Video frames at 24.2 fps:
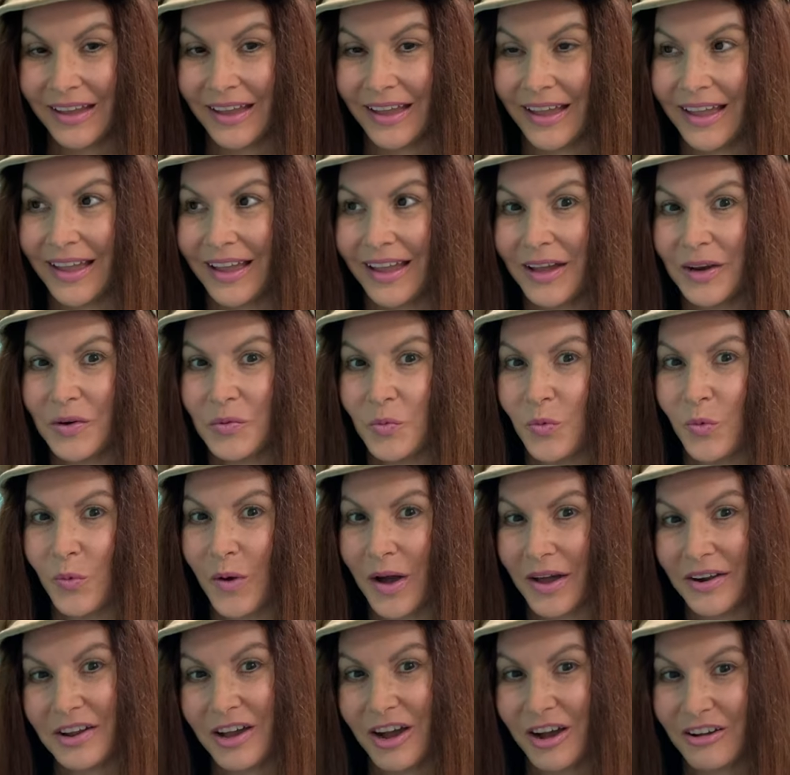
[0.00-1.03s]
and
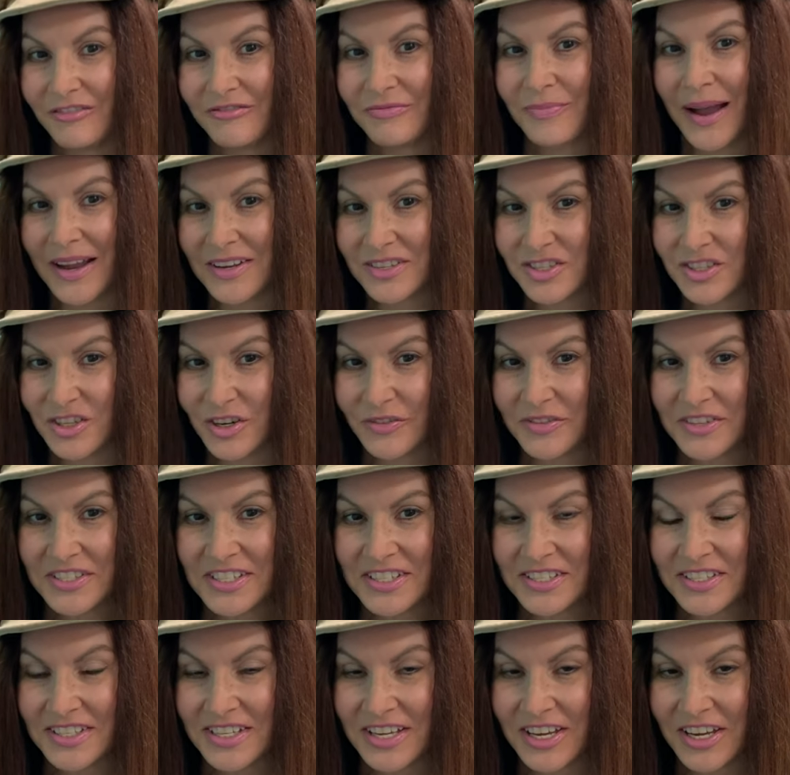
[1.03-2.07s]
one of my
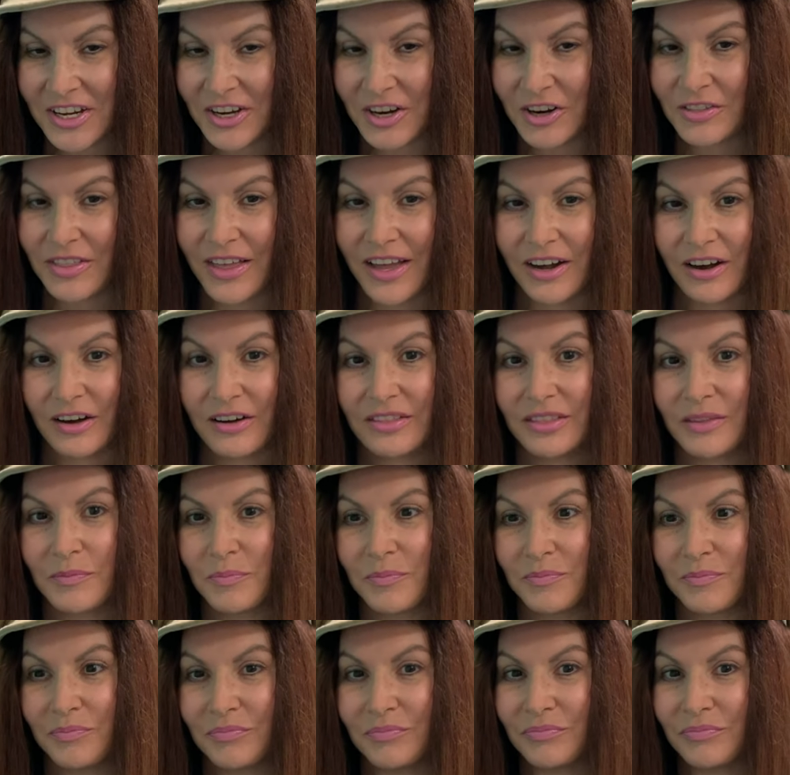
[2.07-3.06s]
services here that are in the